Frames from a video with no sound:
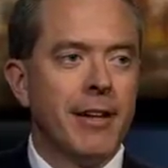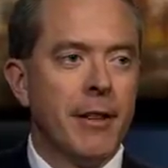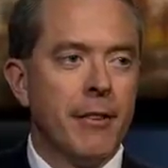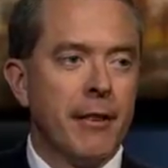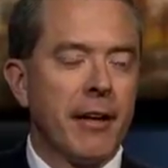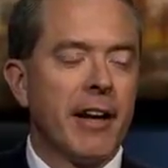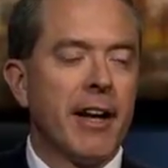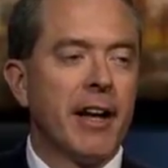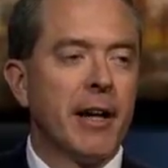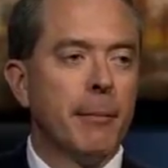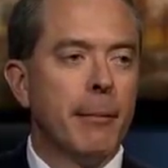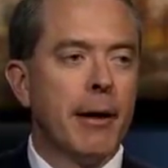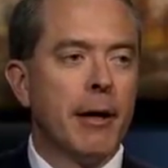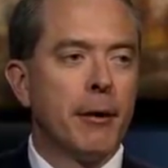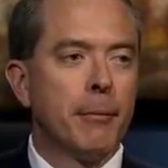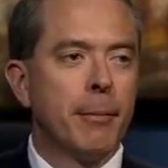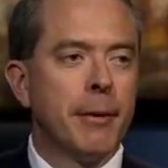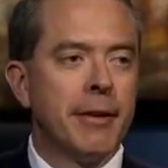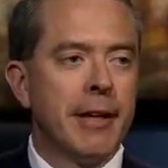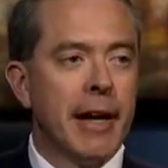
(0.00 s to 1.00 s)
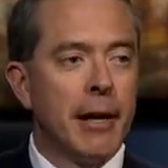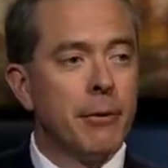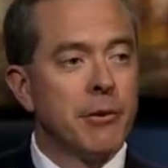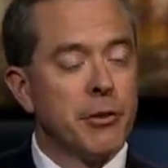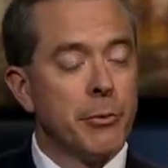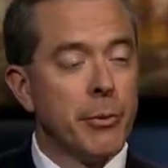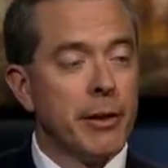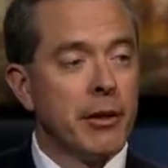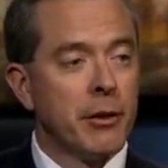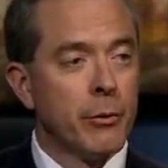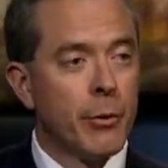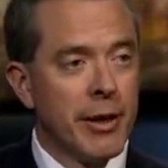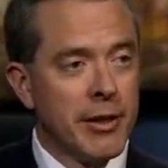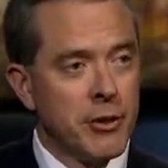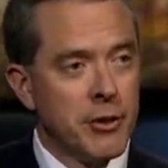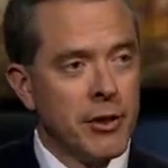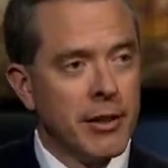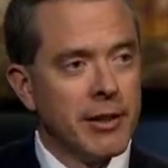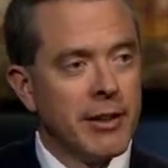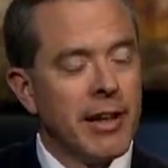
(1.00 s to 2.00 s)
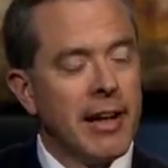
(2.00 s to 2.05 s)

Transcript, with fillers: thinking about. But now it's a real question.